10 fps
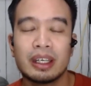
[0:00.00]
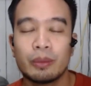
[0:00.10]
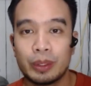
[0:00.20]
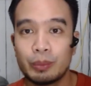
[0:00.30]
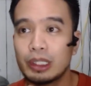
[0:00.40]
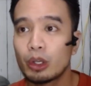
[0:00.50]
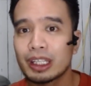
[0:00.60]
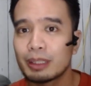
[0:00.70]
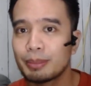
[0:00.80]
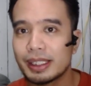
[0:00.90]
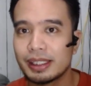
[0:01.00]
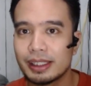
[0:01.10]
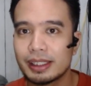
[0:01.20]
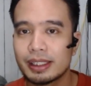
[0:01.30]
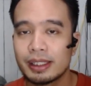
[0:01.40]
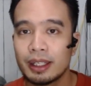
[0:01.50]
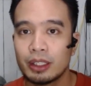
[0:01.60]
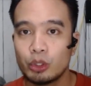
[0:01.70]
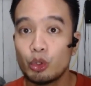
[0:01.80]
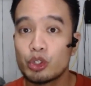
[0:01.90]
When we look at the business,
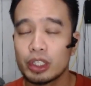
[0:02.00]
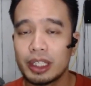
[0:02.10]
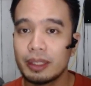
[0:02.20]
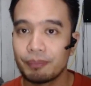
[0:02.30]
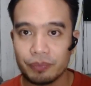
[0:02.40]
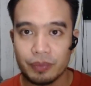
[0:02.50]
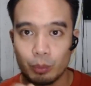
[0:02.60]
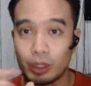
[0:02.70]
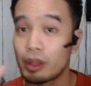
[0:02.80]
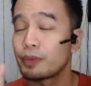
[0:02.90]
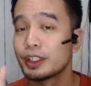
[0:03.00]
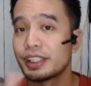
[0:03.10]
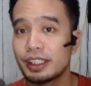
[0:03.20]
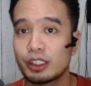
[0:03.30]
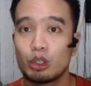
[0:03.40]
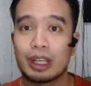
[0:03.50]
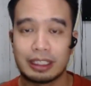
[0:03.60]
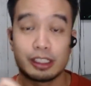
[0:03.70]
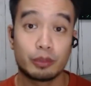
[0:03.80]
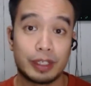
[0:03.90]
usually one of the first things you look
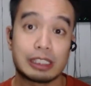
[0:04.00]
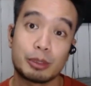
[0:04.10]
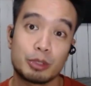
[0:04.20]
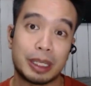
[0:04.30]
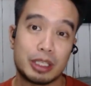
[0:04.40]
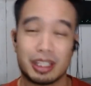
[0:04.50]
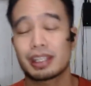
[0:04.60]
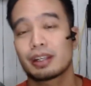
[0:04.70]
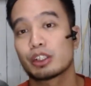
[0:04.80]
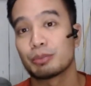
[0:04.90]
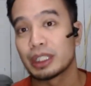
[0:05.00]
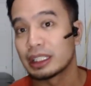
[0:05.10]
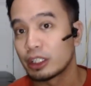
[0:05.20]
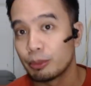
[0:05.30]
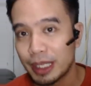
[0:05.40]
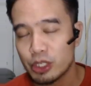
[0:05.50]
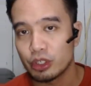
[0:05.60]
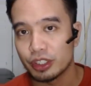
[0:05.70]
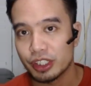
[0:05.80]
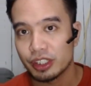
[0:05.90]
at is yung Facebook page kasi gusto mo tingnan yung
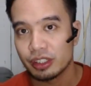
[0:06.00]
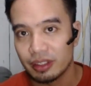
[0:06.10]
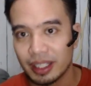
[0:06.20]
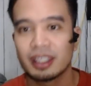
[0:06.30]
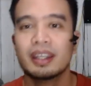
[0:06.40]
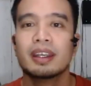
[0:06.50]
pictures, right?